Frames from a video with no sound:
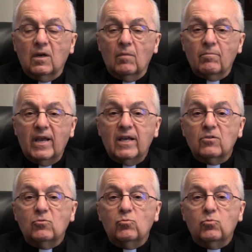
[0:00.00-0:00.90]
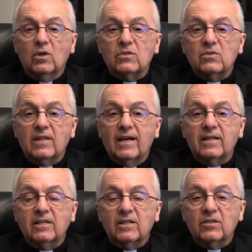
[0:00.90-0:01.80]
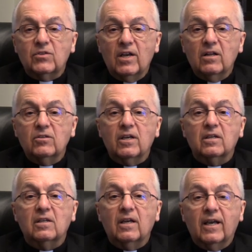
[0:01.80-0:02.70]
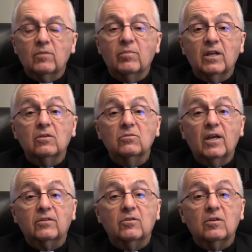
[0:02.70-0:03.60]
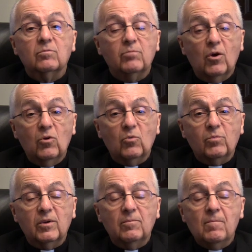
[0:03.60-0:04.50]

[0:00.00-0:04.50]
man who was not an Italian had been elected Pope.